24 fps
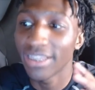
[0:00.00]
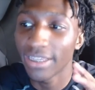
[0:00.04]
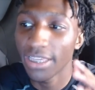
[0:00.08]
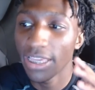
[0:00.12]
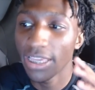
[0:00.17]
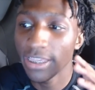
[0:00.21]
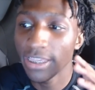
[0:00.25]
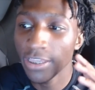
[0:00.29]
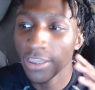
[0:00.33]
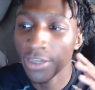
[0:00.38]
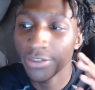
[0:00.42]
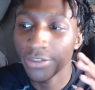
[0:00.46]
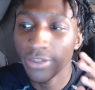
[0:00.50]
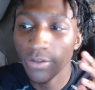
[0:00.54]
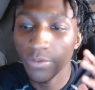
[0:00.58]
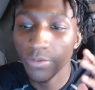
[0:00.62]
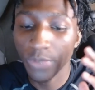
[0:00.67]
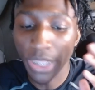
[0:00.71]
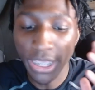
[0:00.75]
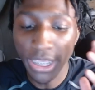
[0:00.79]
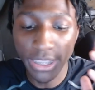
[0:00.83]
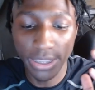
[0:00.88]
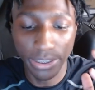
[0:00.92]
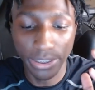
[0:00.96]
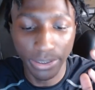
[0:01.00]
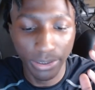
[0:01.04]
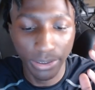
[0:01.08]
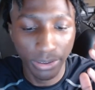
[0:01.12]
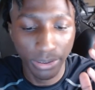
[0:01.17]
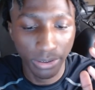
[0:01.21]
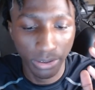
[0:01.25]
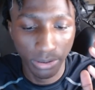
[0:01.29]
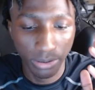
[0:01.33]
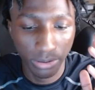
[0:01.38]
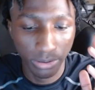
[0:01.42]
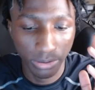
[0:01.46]
And y'all don't like it.
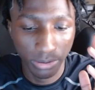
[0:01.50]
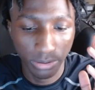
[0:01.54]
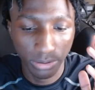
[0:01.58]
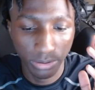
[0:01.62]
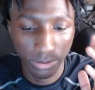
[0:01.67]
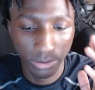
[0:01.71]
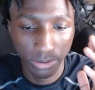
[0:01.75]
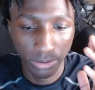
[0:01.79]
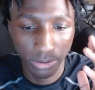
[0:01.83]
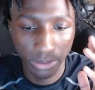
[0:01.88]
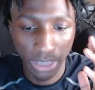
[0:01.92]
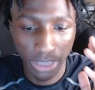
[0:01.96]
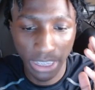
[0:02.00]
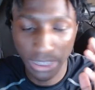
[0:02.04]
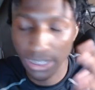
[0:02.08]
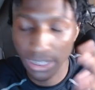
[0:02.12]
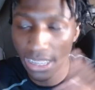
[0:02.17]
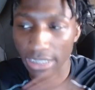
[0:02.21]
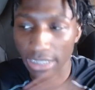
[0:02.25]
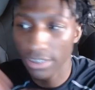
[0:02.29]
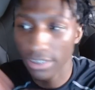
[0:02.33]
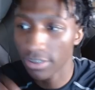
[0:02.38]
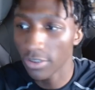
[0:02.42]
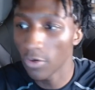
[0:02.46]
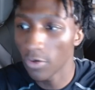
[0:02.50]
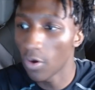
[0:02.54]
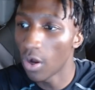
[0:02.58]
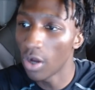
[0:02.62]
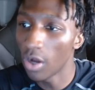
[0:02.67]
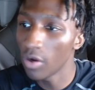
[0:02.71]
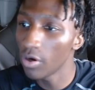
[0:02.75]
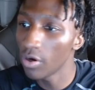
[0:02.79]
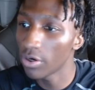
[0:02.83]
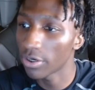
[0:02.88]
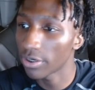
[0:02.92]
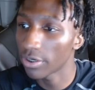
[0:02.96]
It's like so
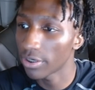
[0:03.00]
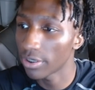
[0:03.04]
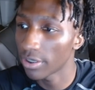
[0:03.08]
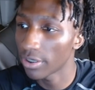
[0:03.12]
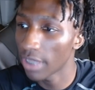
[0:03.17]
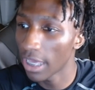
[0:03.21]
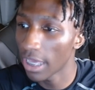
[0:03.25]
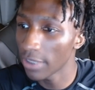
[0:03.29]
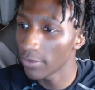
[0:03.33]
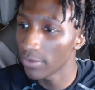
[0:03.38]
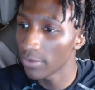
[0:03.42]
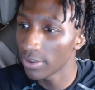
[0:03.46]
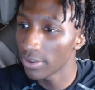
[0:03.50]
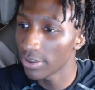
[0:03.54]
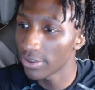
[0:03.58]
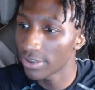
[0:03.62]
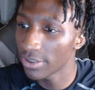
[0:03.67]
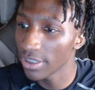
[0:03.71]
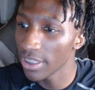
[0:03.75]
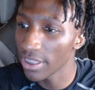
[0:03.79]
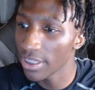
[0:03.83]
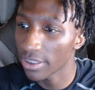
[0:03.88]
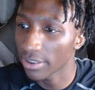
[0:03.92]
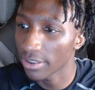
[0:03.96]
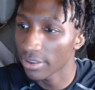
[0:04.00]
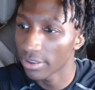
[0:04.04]
hard. I don't understand.